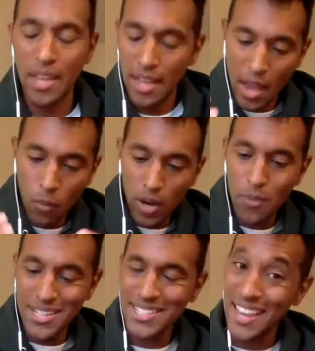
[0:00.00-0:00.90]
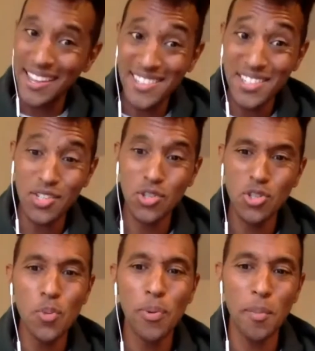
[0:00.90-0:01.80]
And what I want to say, and this is
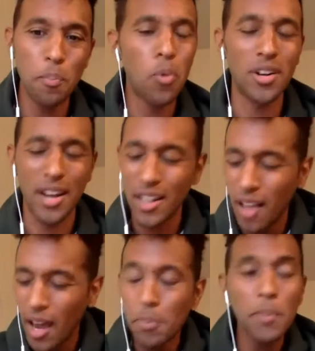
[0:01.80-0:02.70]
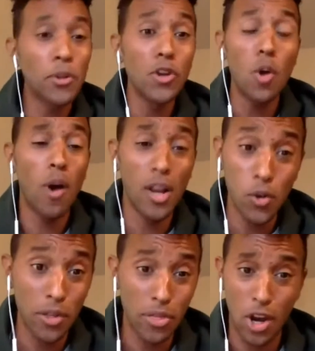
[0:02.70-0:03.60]
super important, and a lot of people don't want to
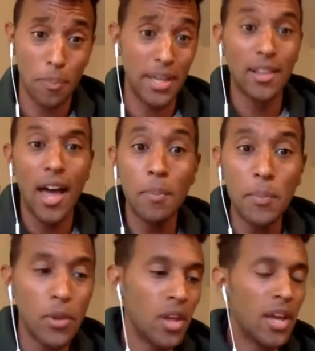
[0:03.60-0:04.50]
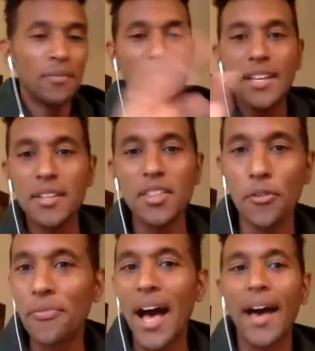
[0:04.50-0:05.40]
go to therapy. A lot of people think
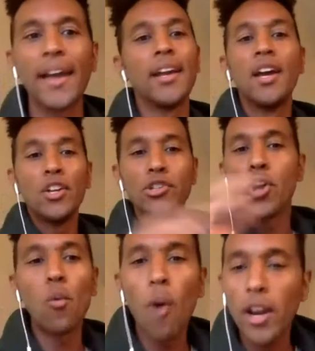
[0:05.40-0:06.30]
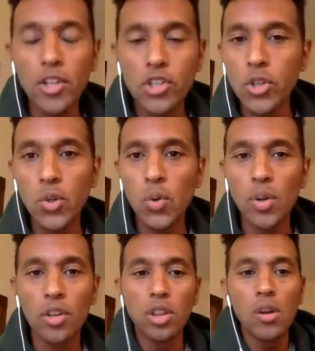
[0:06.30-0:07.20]
they're fine, don't want to
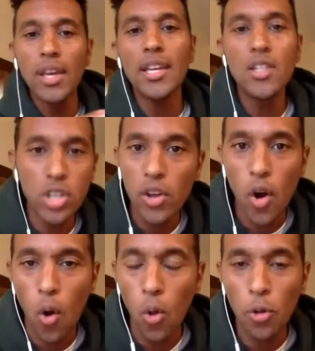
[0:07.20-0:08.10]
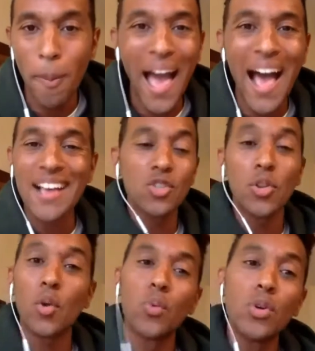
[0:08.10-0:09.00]
look into their old past or
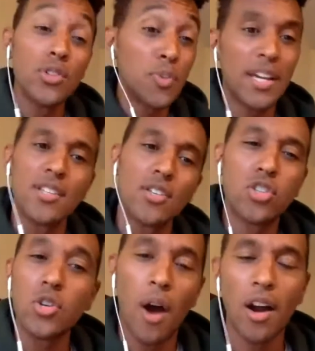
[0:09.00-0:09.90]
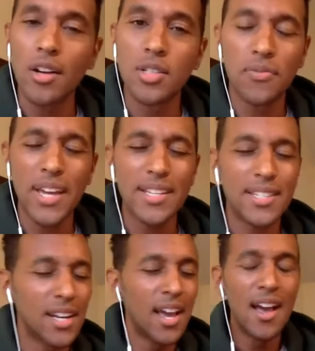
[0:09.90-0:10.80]
their wounds because it's too hard to face.
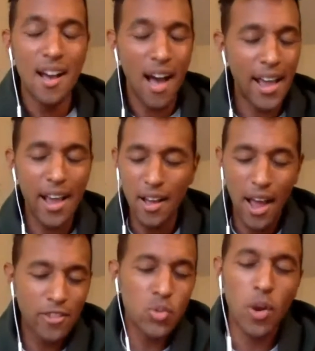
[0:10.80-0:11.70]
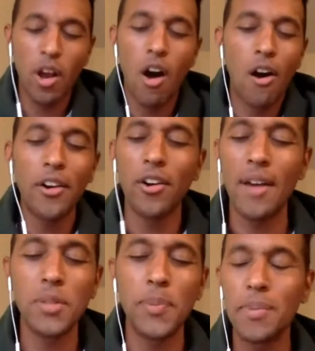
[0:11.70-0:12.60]
And I just want to honor
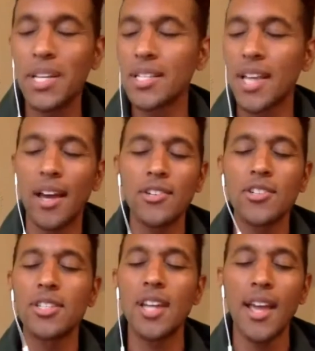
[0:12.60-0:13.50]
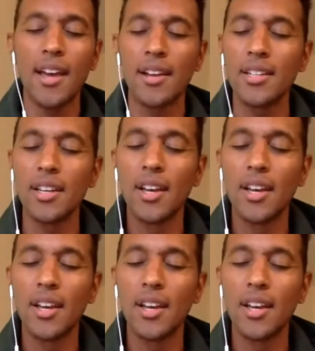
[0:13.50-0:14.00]
everybody because I understand